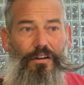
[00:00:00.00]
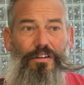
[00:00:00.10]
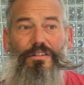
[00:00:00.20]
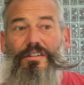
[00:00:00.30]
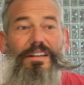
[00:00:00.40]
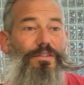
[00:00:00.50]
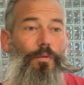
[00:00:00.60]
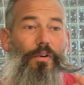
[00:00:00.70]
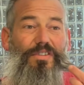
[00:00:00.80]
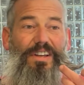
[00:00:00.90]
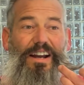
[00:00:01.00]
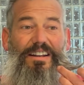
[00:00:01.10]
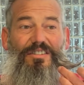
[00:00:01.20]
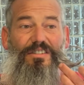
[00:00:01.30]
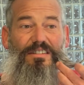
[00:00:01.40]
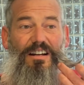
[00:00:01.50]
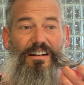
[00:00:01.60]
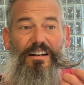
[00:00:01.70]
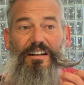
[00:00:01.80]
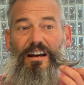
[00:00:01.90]
So this side is
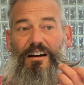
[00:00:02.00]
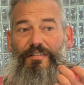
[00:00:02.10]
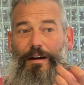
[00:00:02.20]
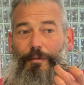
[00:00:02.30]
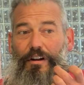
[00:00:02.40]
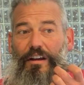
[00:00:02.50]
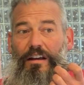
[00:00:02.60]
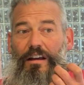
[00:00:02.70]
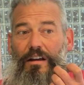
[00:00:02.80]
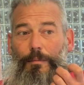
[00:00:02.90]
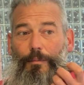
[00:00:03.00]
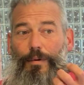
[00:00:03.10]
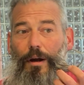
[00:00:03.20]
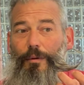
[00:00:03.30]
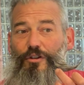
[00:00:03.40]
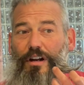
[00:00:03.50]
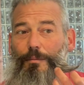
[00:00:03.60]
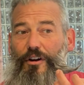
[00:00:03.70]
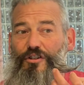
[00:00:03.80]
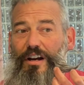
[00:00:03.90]
done enough. I'm gonna probably try to
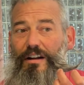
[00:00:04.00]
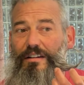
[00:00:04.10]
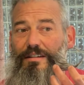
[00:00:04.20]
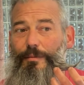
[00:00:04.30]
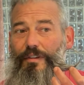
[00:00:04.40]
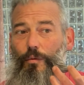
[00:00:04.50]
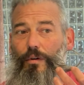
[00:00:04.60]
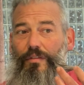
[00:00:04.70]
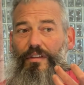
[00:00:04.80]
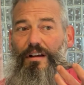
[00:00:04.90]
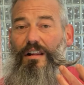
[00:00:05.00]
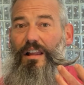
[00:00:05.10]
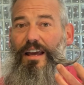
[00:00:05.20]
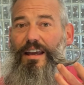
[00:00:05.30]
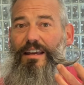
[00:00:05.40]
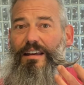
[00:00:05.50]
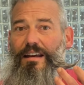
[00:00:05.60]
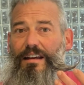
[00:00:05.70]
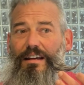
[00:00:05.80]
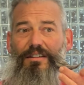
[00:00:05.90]
brush out some of the clay
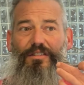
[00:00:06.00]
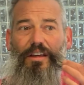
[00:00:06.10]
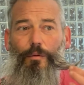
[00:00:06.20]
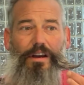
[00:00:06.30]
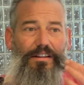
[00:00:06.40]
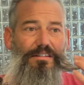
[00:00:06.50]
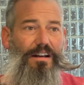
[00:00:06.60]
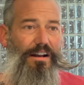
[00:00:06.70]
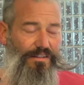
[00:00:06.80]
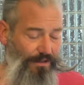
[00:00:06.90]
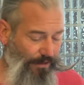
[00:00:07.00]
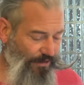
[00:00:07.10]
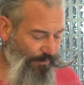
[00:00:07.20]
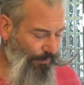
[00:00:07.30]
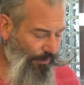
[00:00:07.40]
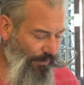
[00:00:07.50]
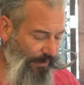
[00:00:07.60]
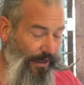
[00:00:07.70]
so that way it's not as noticeable.